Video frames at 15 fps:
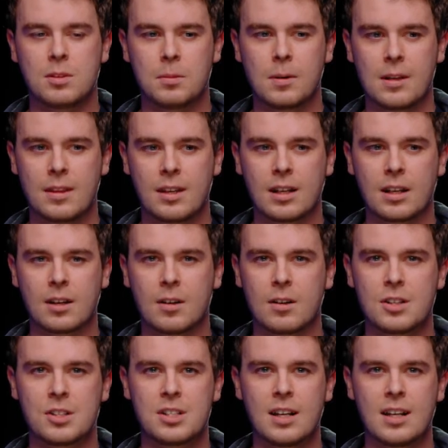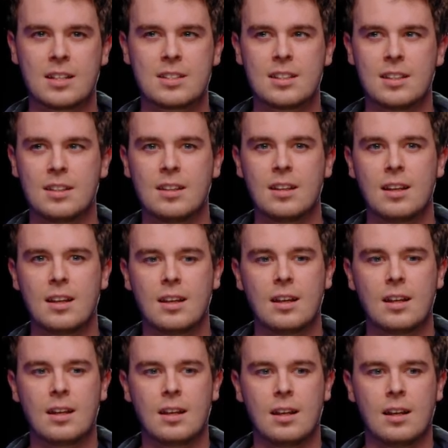the one that encouraged us and
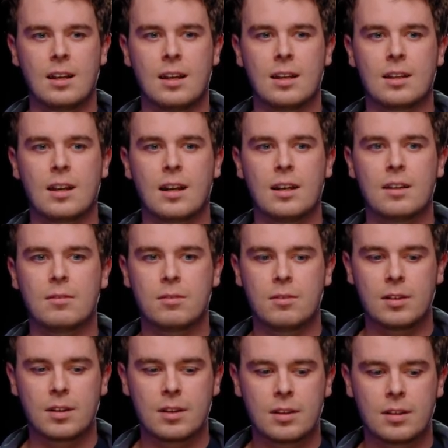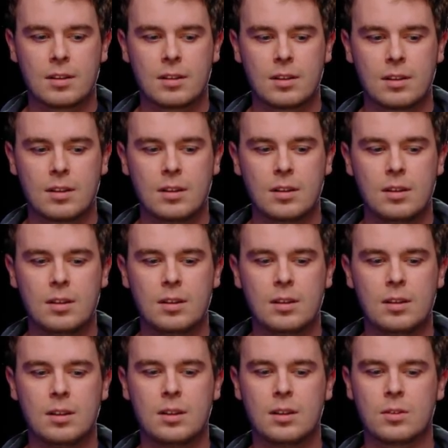kind
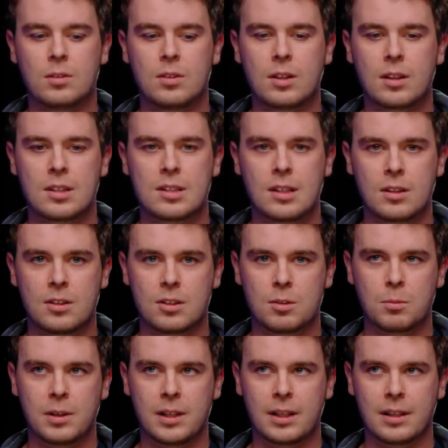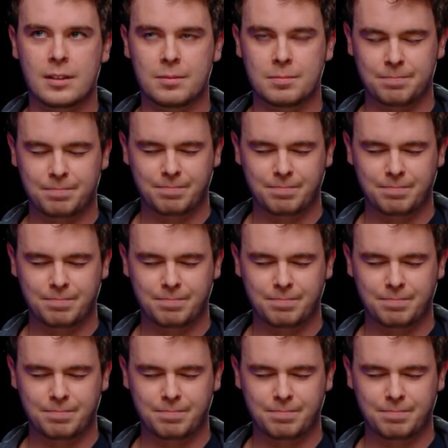of took us under his wing. And